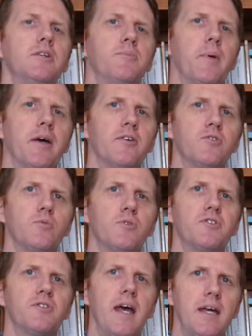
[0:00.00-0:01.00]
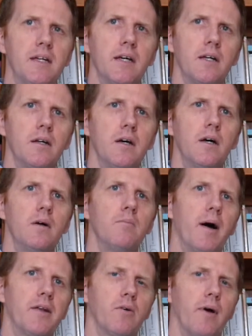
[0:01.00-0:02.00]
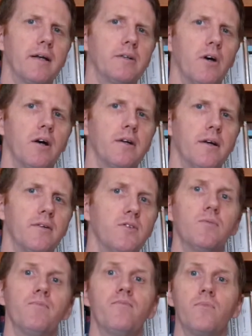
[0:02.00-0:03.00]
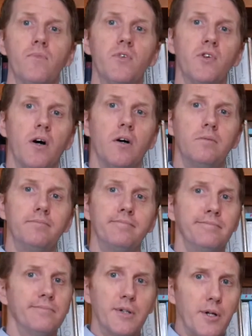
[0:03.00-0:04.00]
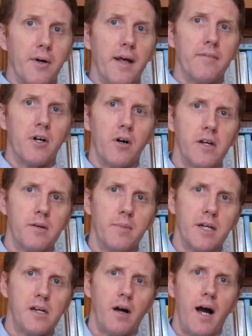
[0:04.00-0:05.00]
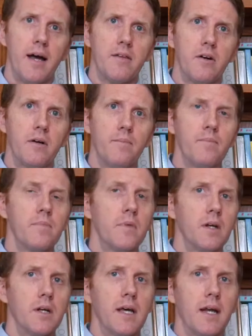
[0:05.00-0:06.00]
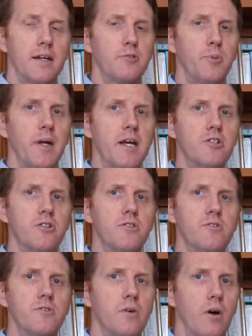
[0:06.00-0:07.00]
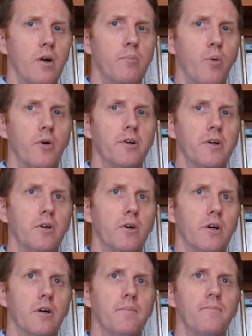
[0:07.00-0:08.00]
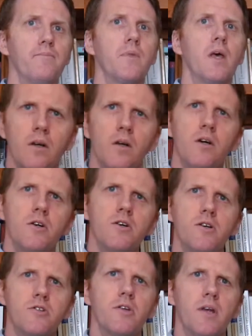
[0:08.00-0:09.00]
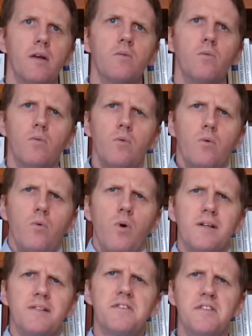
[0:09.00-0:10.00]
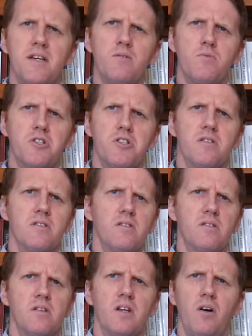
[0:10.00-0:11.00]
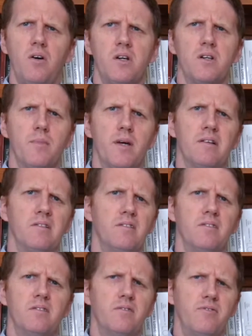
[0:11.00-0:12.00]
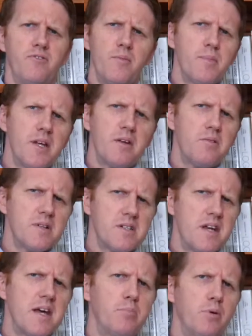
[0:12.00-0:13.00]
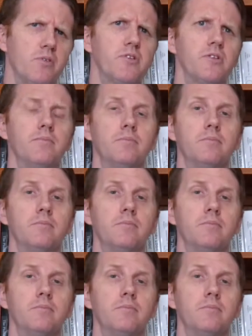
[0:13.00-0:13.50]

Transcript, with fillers: is because it was taken by the great darkness. So, we don't have an argument here either. And again, explanations are important to learn. So then, what distinguishes an argument from the other examples?